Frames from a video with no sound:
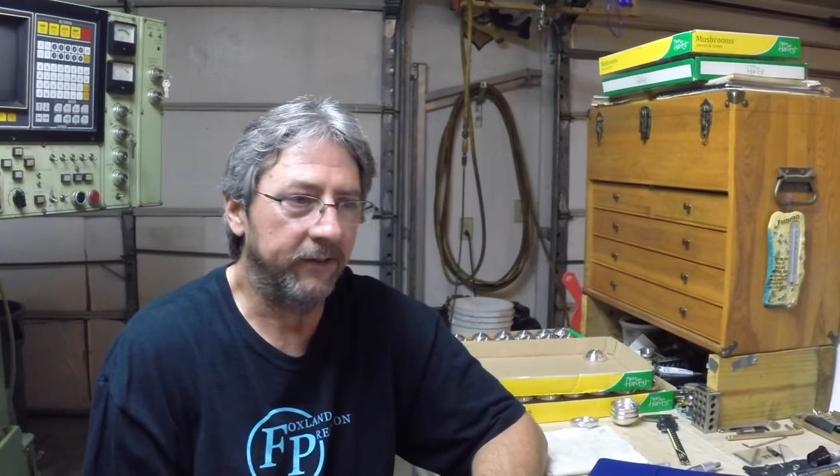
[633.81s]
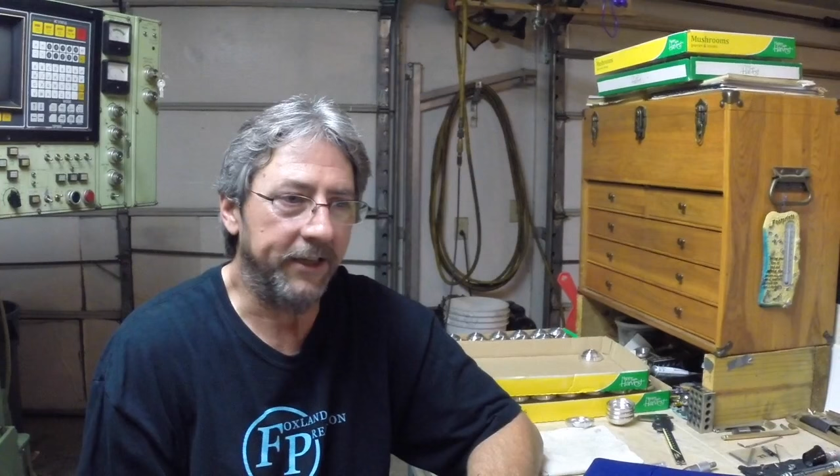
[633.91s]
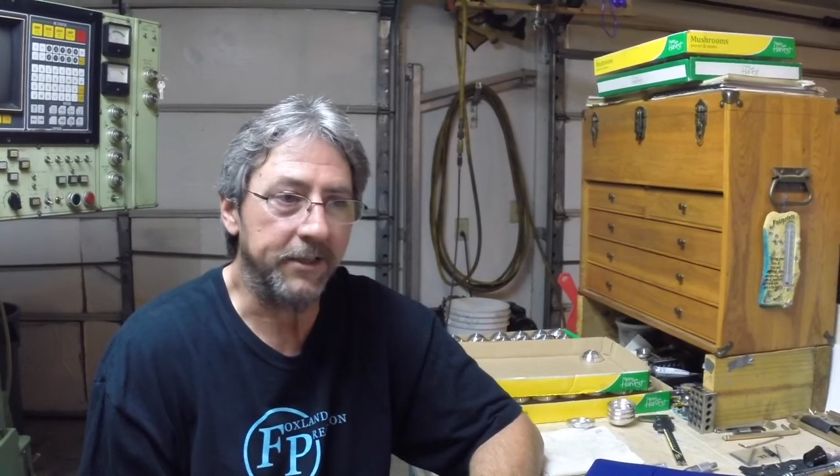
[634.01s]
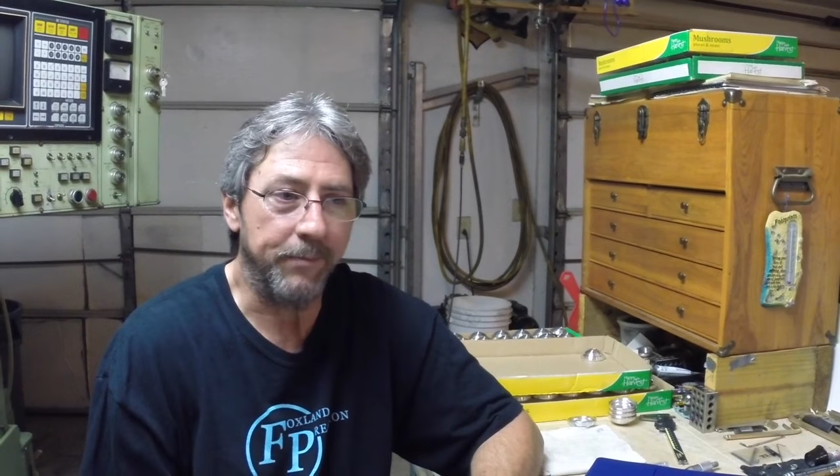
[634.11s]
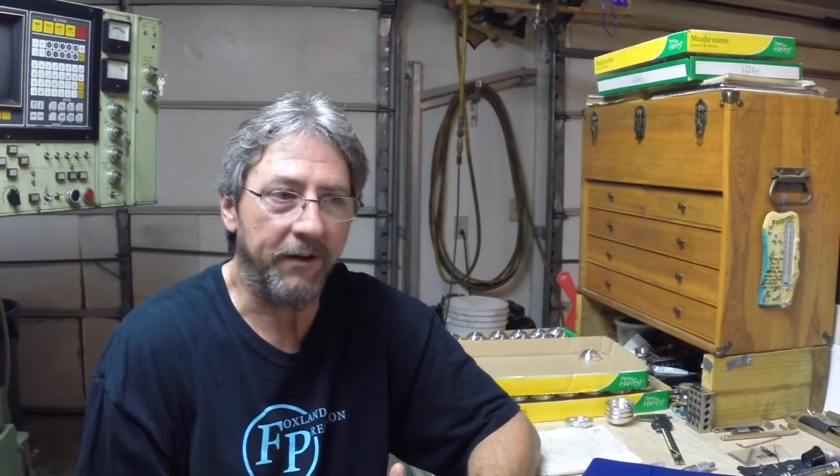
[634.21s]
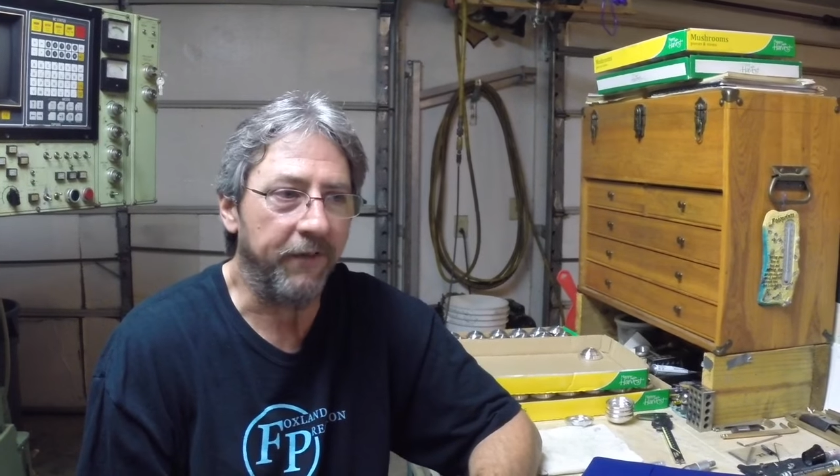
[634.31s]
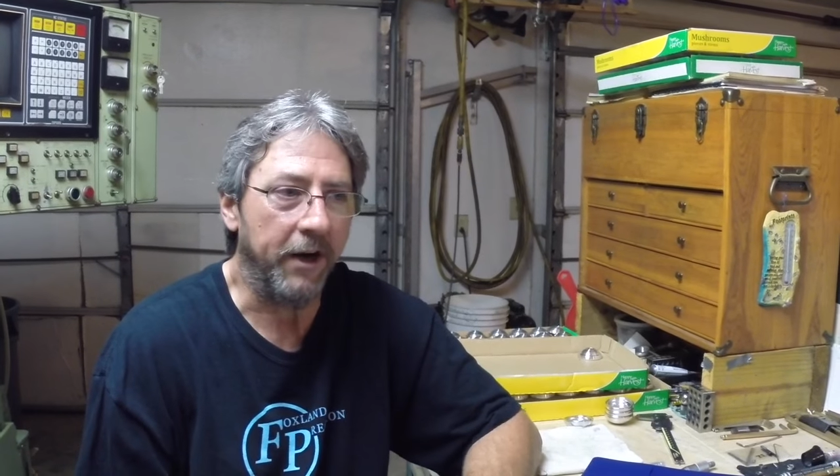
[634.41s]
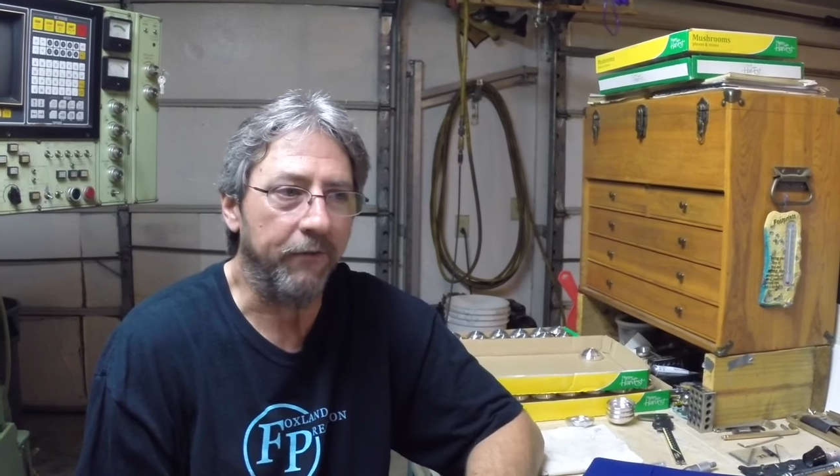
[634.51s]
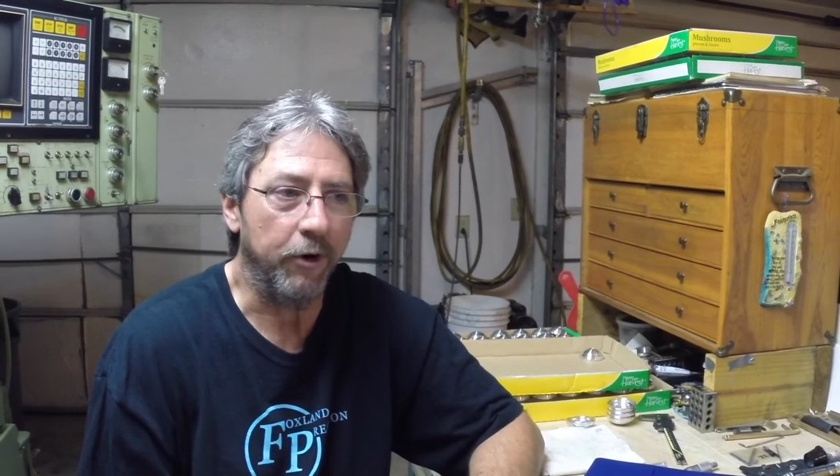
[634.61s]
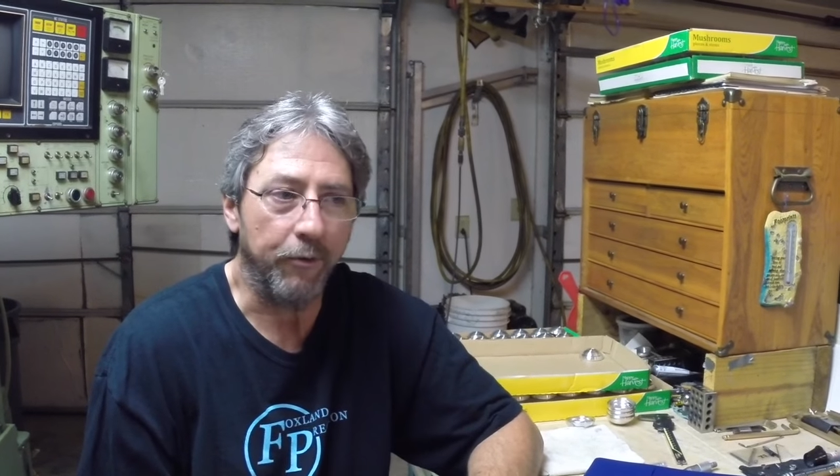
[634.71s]
it's my
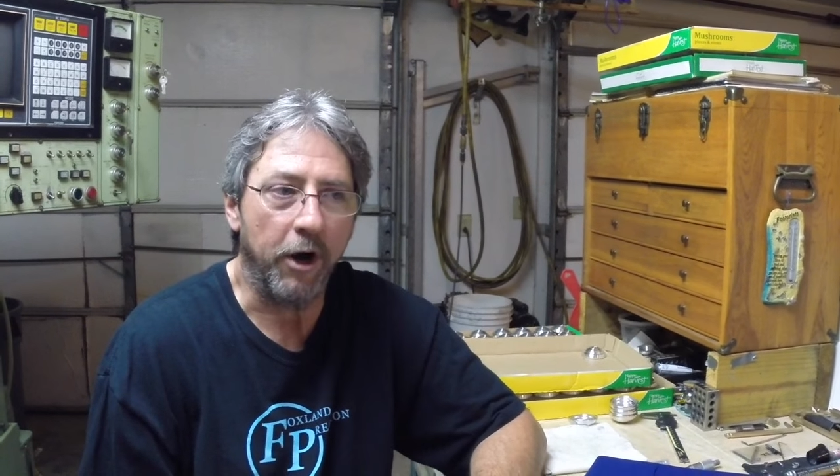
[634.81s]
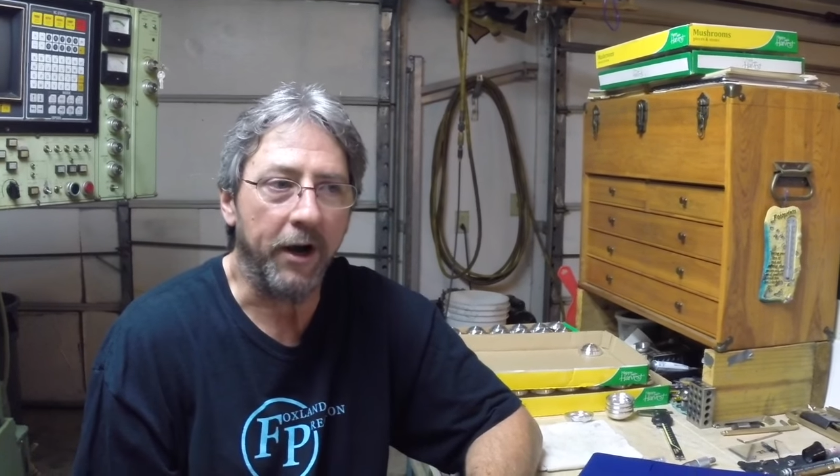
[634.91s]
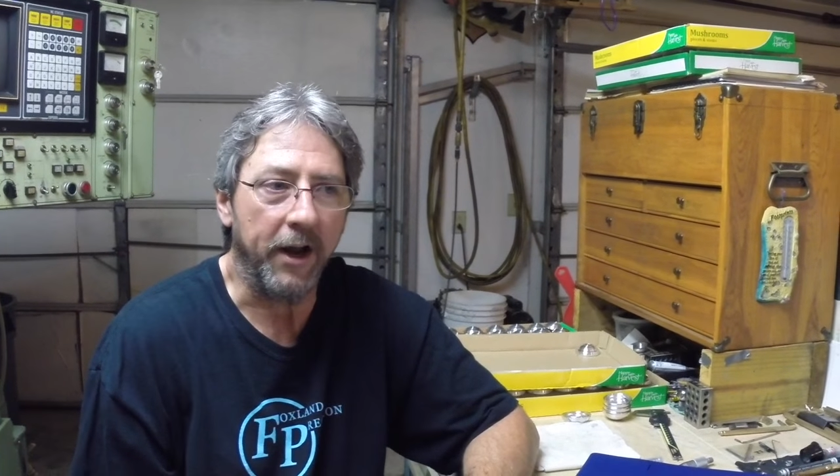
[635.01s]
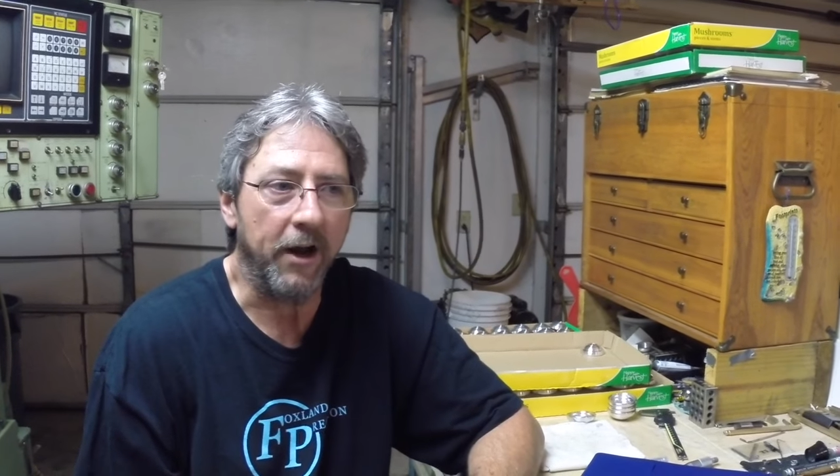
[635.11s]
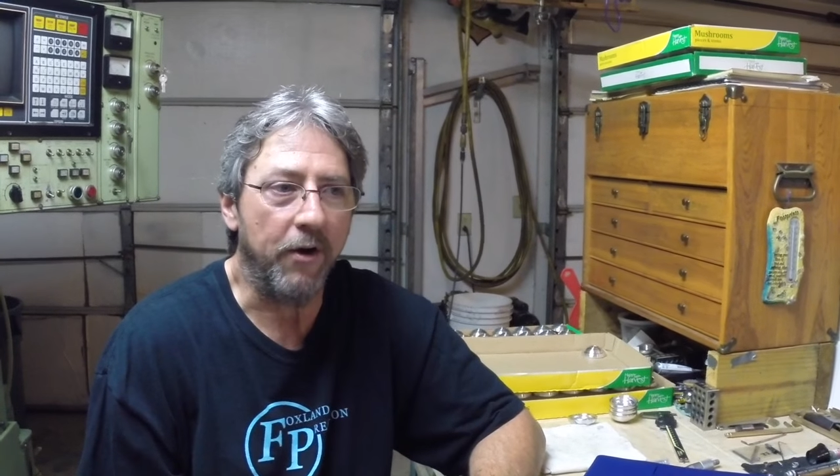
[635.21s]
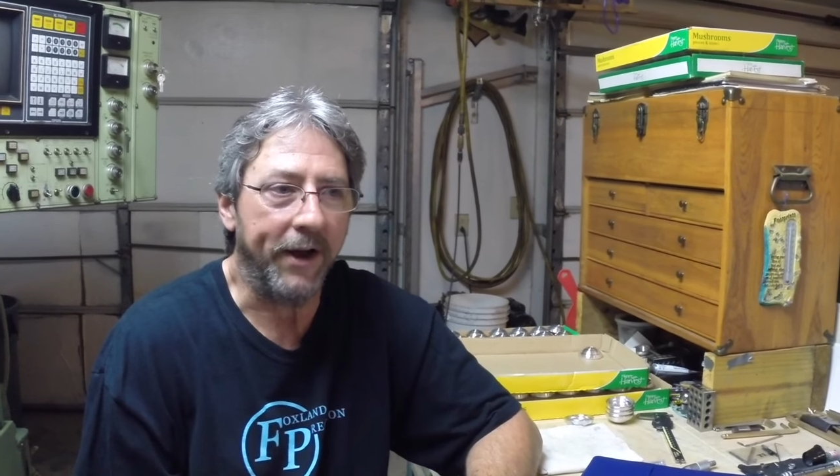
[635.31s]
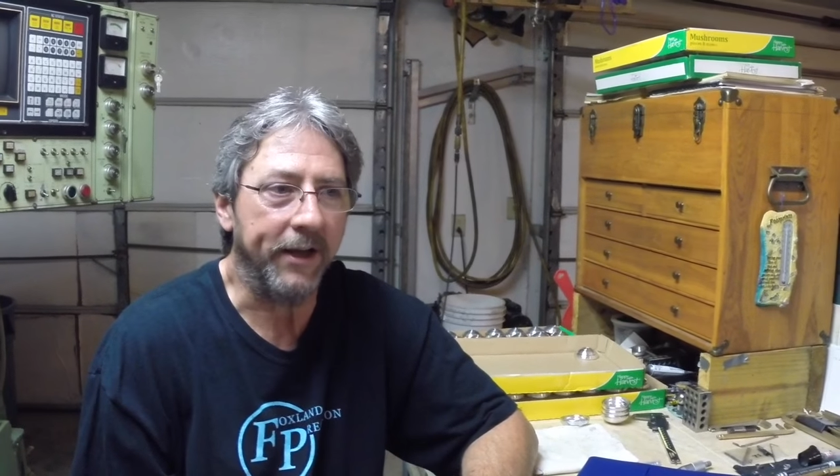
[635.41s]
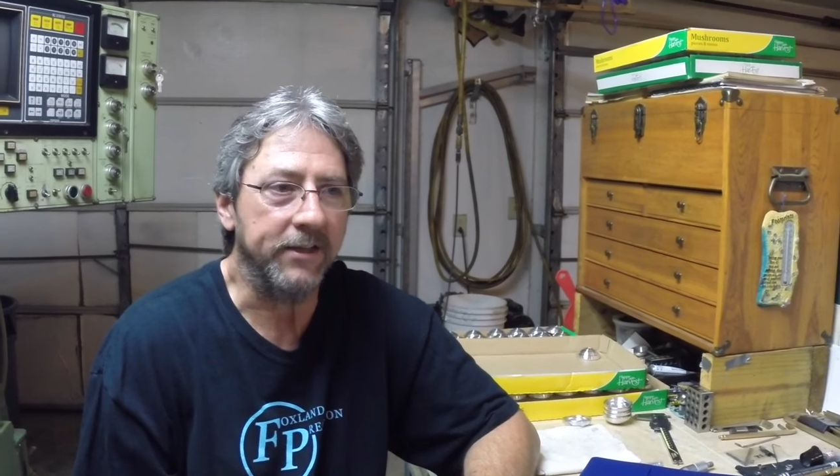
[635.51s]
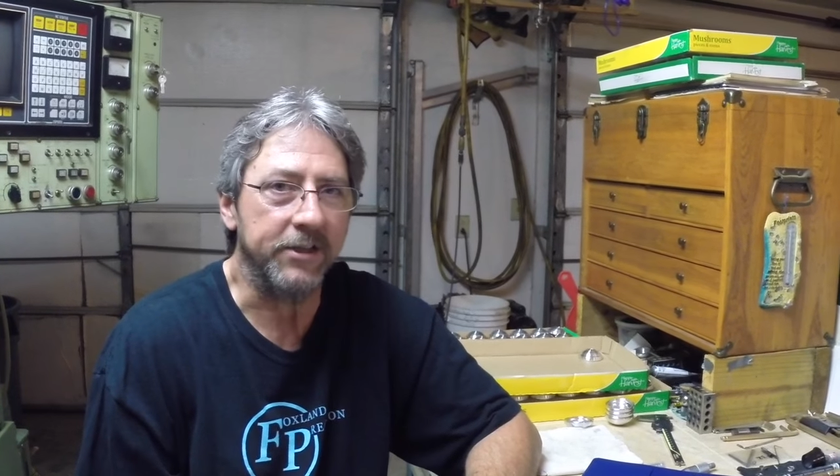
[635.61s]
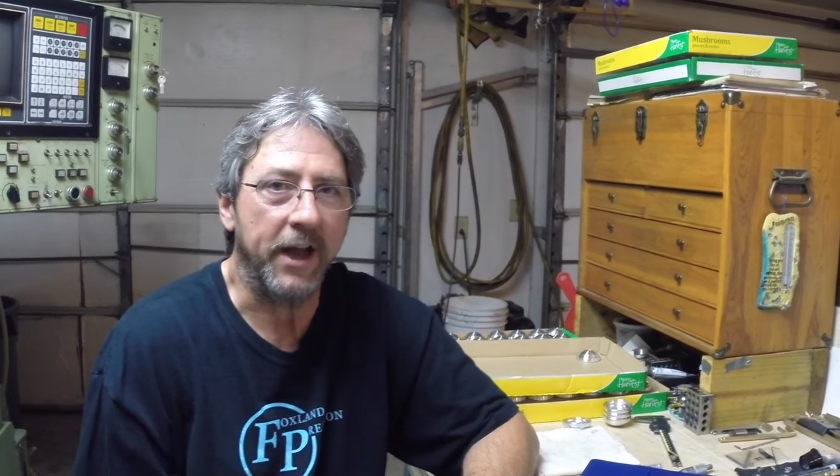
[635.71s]
favorite right now,
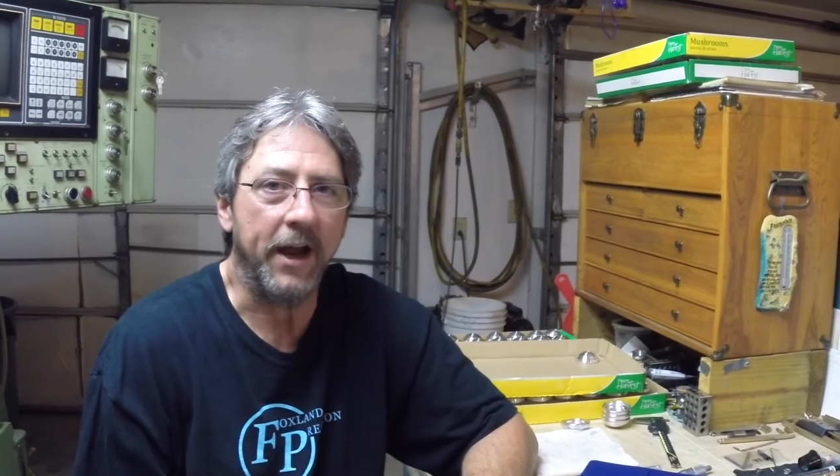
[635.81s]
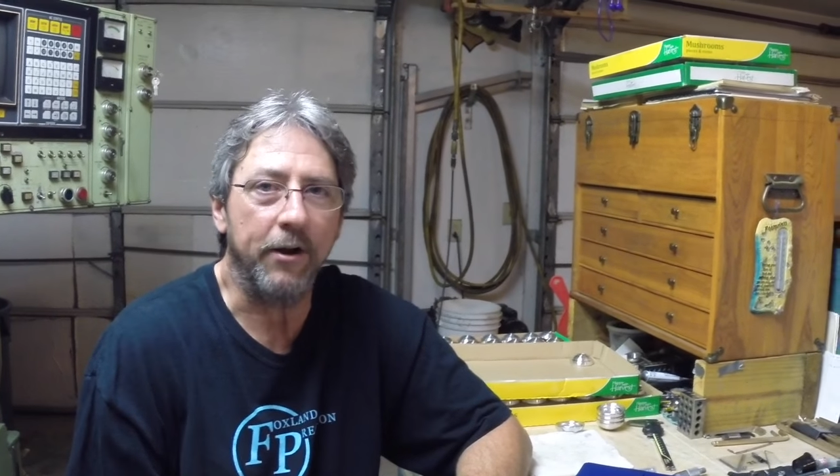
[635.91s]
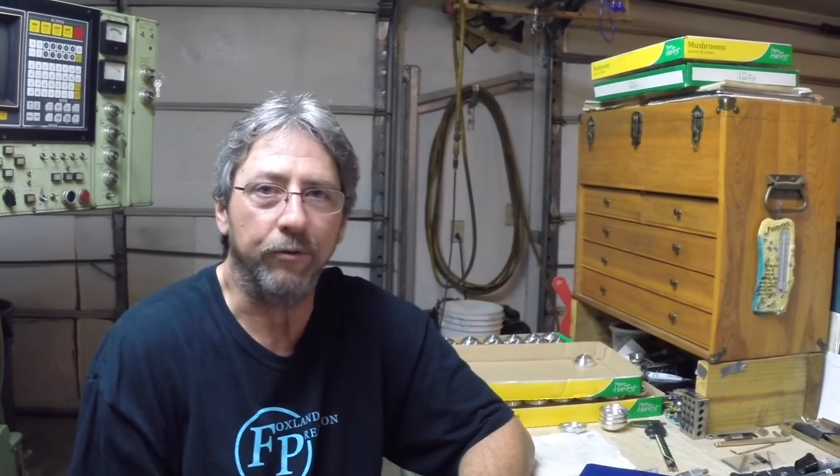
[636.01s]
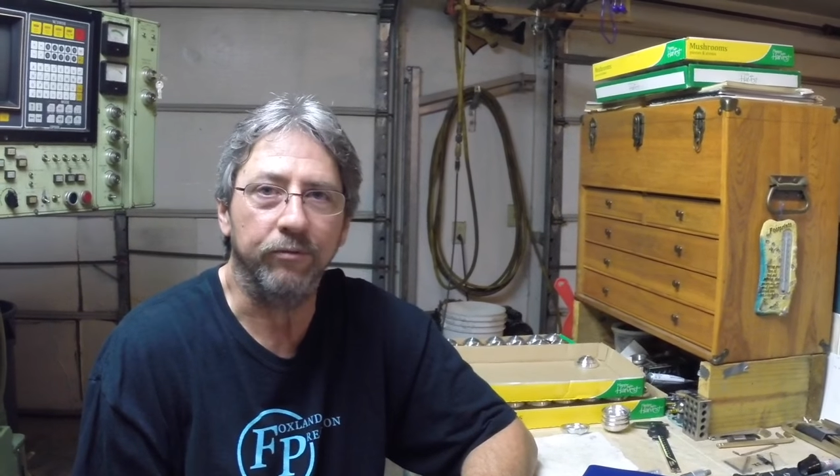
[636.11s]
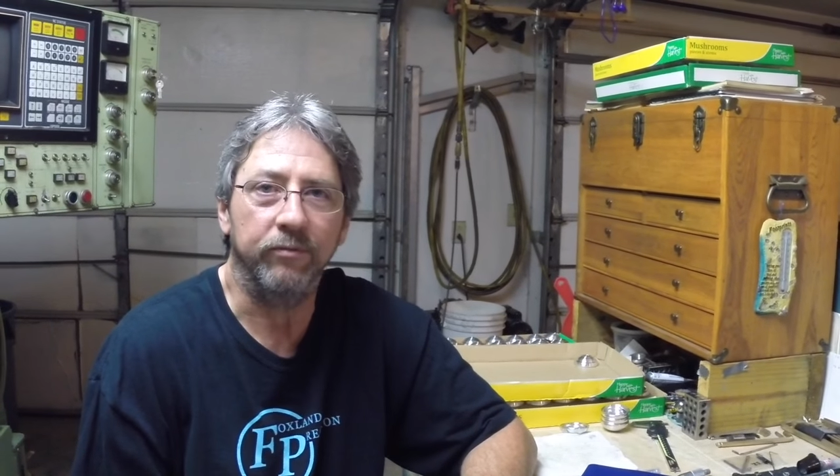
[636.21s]
hands down.